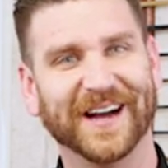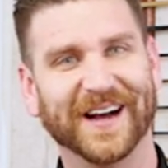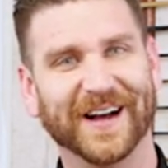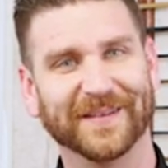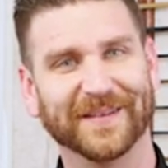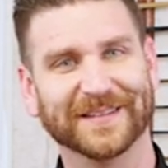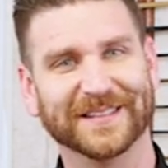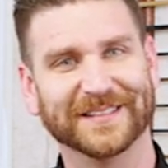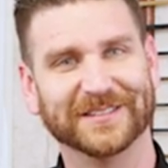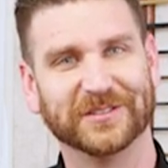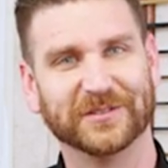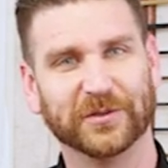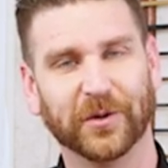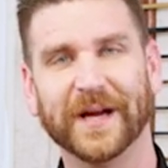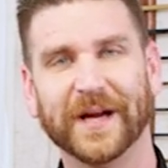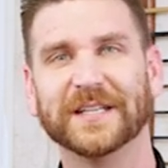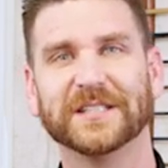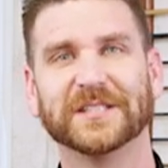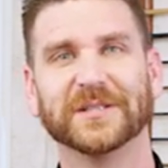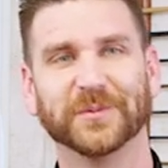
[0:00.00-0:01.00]
Uh, it's
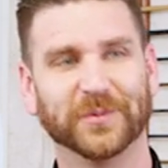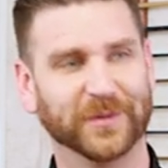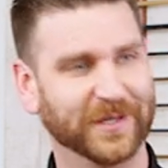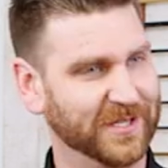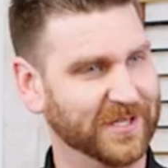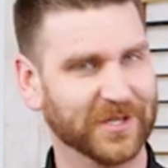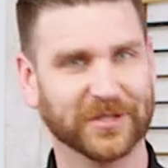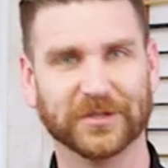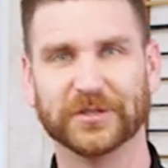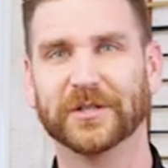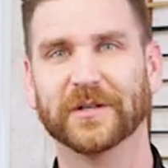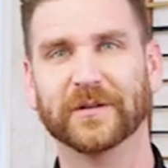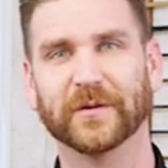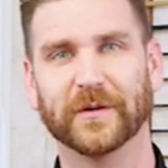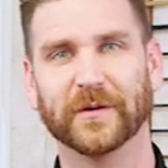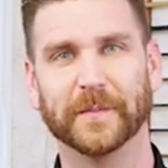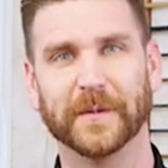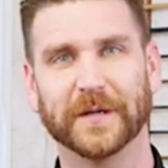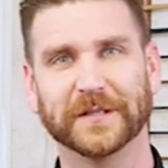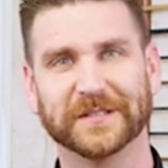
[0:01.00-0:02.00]
great when you're shooting
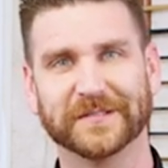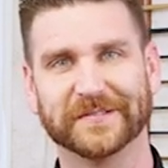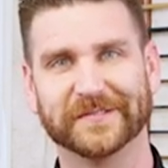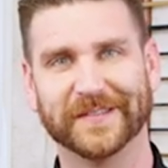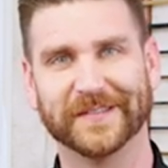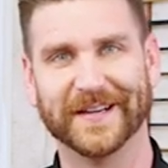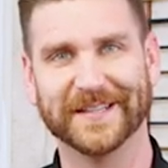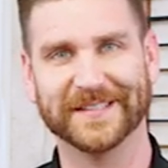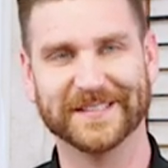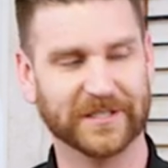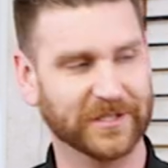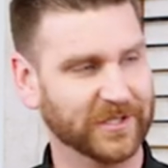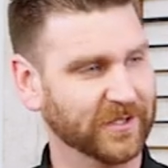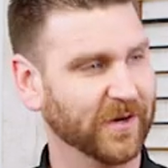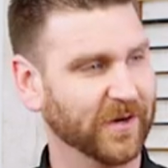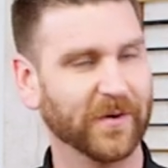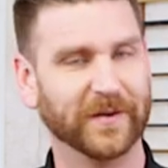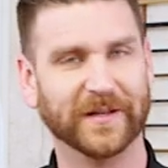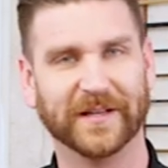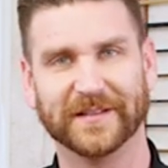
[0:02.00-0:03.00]
with a bunch of friends and
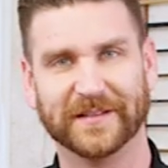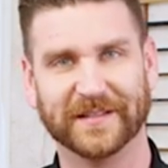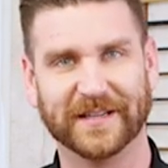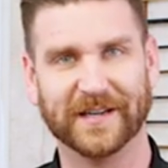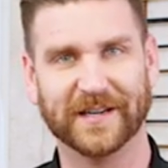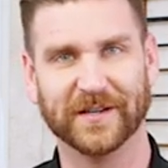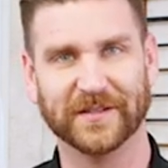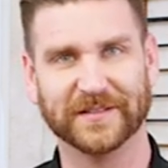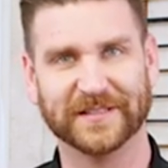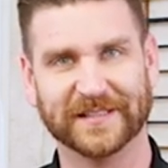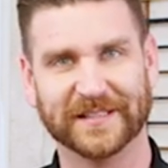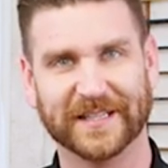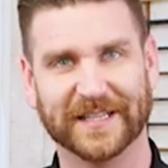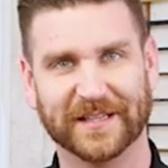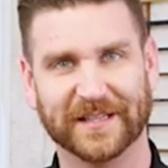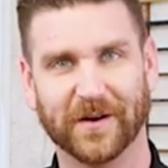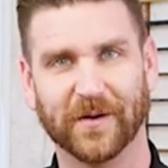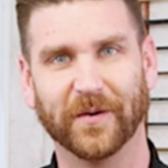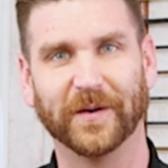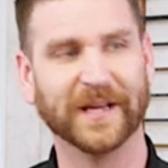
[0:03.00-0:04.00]
you go to get the arrows and
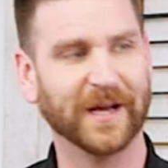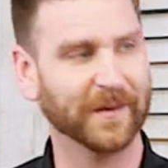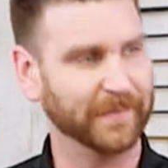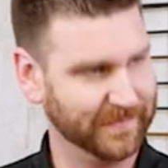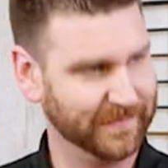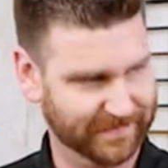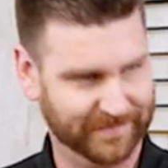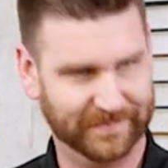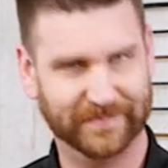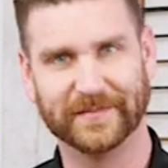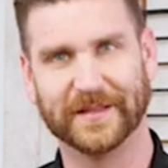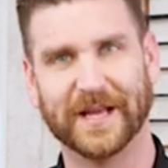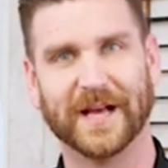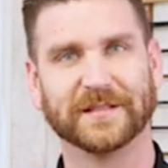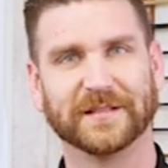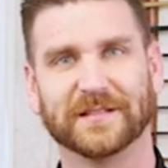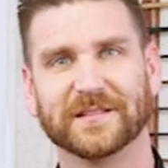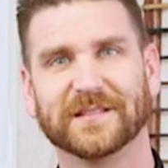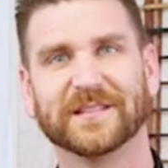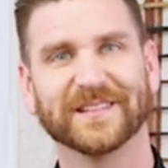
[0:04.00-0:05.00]
they go, yep,
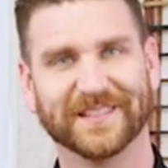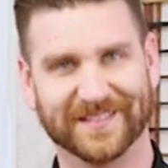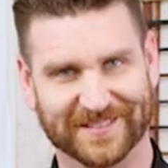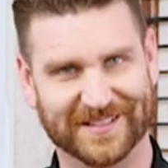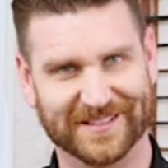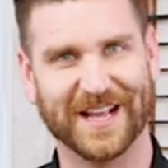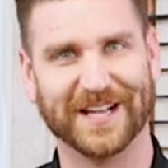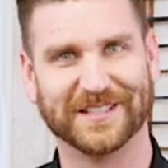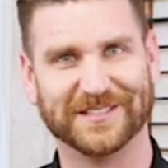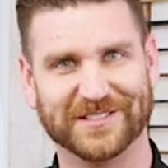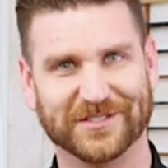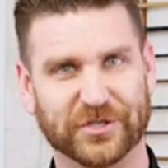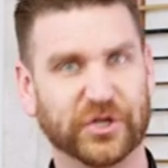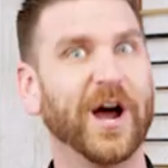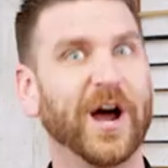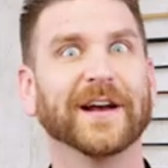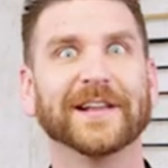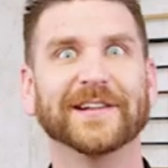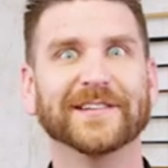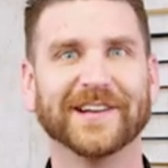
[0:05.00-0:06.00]
that's that's
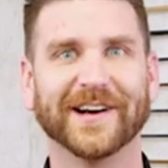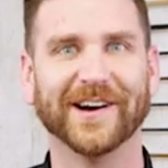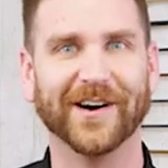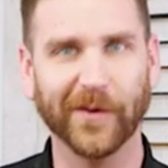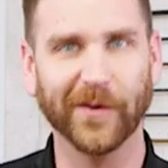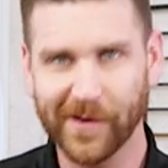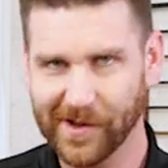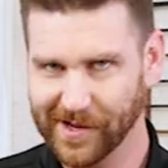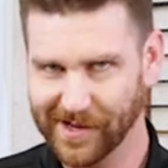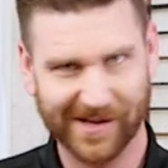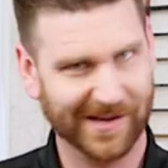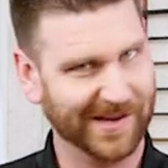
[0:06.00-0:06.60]
Johnny's arrow